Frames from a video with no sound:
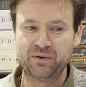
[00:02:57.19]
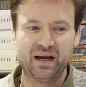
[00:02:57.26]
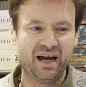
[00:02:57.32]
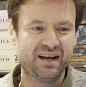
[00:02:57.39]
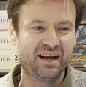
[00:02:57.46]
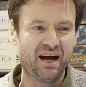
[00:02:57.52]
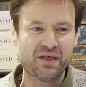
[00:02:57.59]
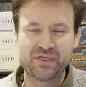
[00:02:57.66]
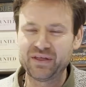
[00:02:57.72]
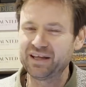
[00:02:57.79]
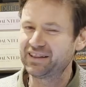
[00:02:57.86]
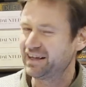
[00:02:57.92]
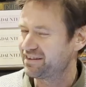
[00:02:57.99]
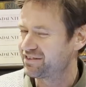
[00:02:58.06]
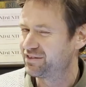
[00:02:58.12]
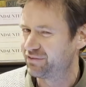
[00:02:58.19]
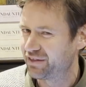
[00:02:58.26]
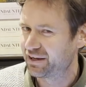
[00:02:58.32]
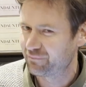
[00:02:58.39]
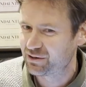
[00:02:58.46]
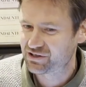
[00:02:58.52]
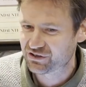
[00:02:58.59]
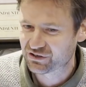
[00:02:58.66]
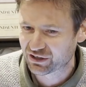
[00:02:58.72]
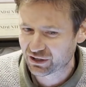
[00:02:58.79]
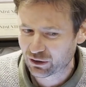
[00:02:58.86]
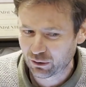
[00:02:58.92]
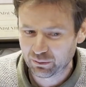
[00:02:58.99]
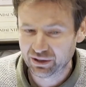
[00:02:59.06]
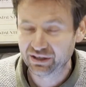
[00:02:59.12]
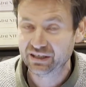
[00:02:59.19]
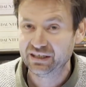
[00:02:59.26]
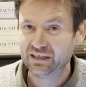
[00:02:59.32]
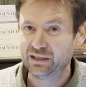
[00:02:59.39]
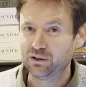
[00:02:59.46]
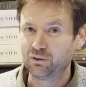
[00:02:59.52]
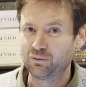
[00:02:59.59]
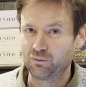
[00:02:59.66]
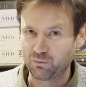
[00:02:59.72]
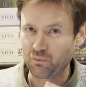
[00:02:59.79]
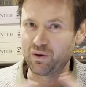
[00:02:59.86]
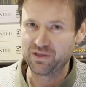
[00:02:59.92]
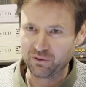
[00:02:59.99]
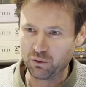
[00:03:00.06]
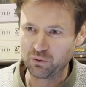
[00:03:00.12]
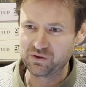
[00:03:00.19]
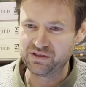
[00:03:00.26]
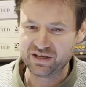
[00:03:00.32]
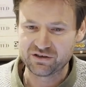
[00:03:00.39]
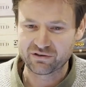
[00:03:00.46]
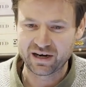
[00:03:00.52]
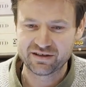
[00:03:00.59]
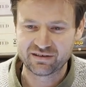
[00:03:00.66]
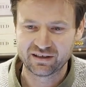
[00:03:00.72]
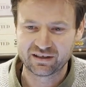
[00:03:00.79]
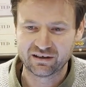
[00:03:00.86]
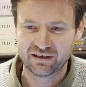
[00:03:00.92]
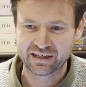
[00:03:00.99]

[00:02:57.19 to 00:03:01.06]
And I think that's the thing which is in common with all of these racing car